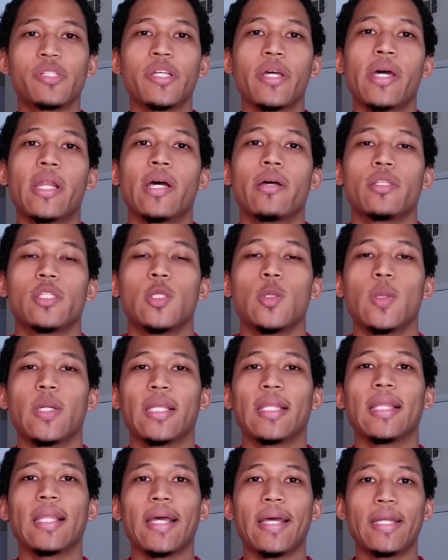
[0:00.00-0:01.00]
Shout out to
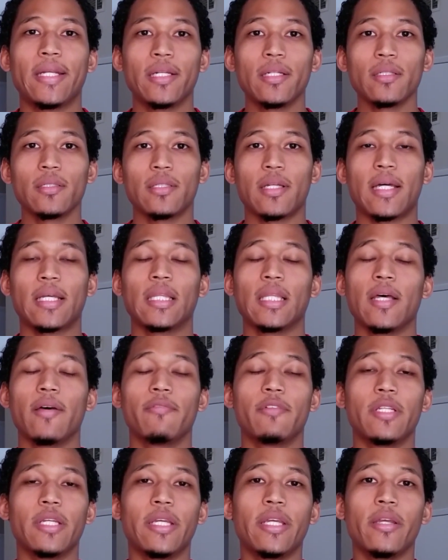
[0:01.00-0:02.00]
Atlanta. I'd
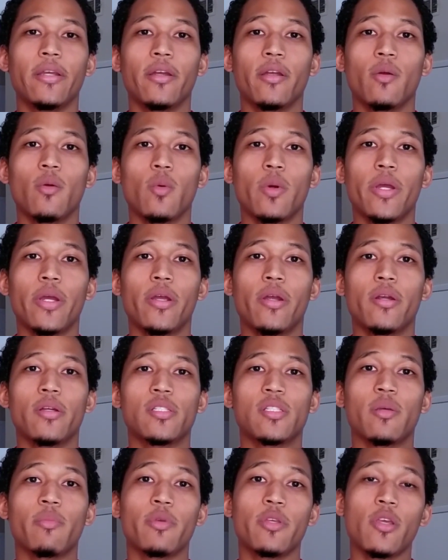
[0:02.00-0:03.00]
love to hear where
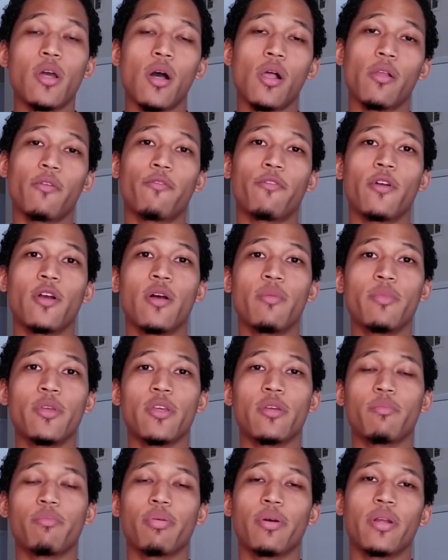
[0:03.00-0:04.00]
some of y'all are from. You
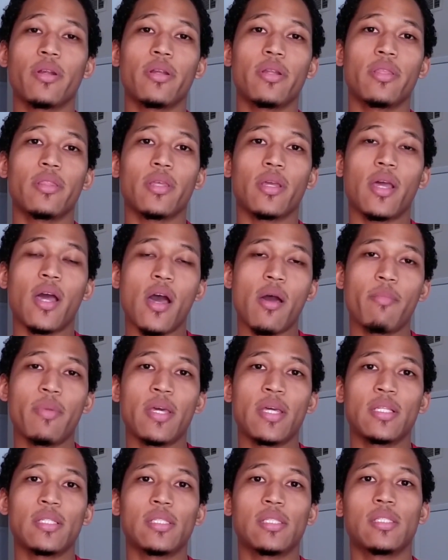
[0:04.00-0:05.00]
can put it in the
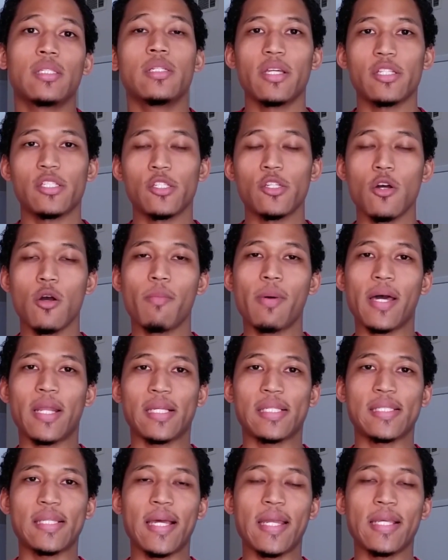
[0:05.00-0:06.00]
comments. Let us know about
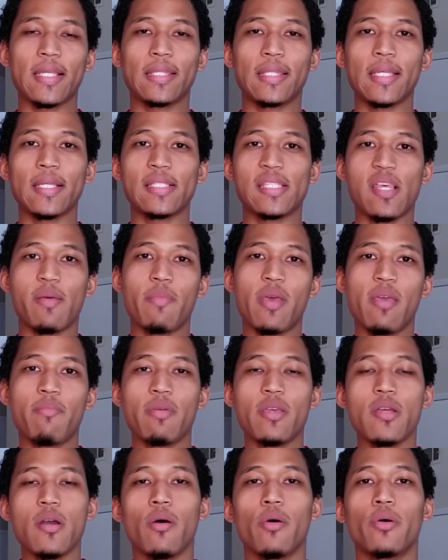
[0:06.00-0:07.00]
exciting things that may
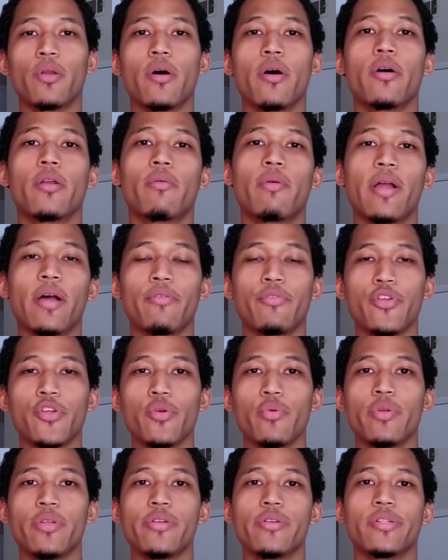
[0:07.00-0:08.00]
be going on around
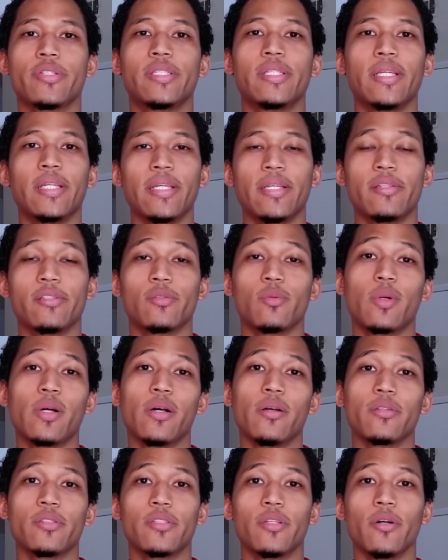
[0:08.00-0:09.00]
you in your city as
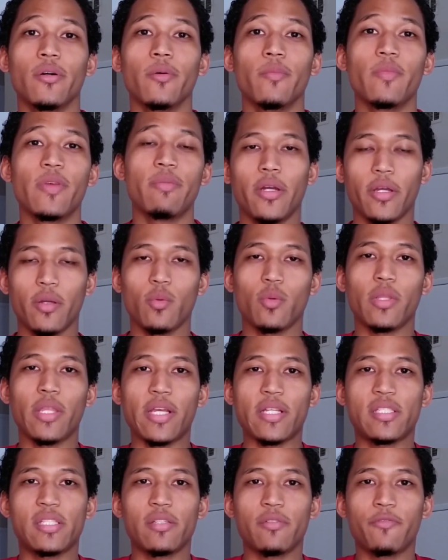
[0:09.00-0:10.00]
well. So, all right, well,
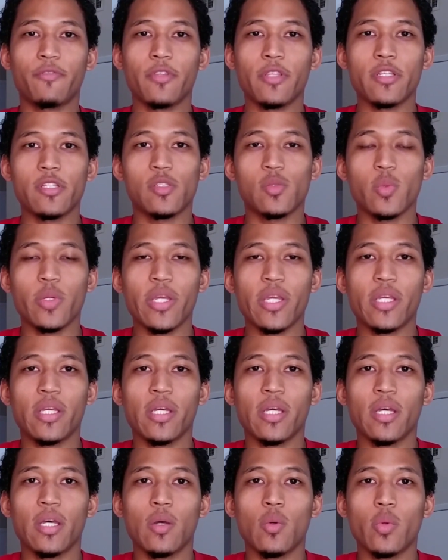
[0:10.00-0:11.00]
that's it for this week.
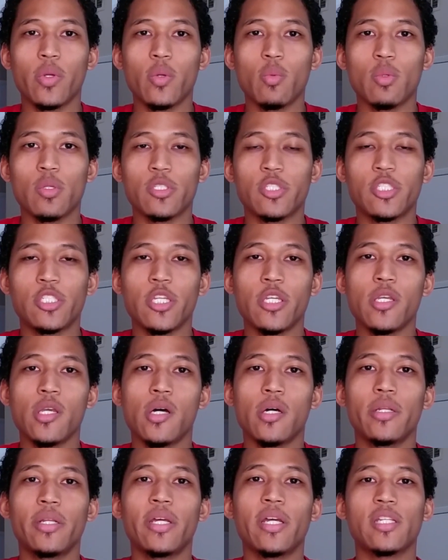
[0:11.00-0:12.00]
We will see
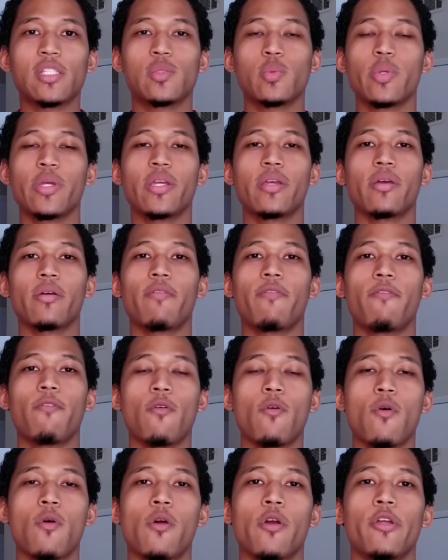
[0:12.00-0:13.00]
y'all next week
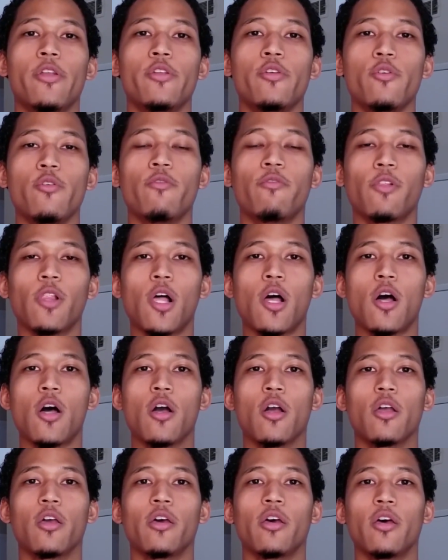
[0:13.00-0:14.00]
for a new
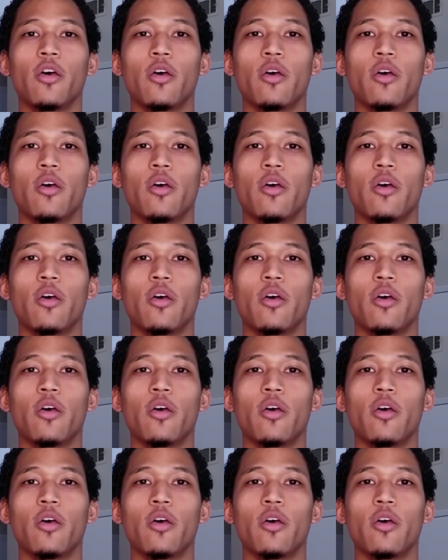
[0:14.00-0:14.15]
vlog.